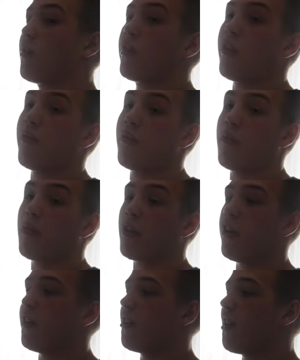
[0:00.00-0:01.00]
is different
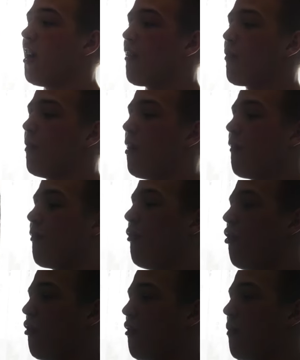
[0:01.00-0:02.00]
because it has my
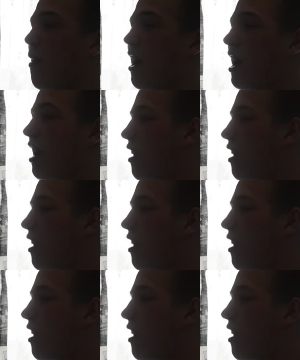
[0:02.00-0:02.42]
Forza pack.